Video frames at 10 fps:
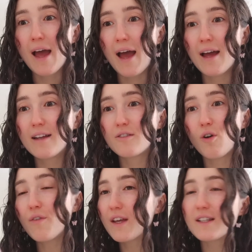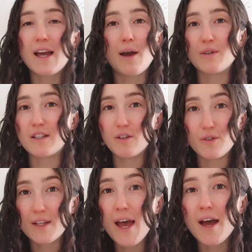And obviously I was still
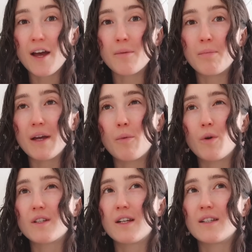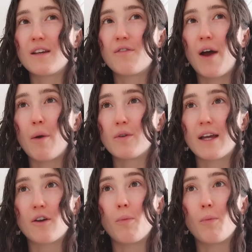scared, but it wasn't as if I was like,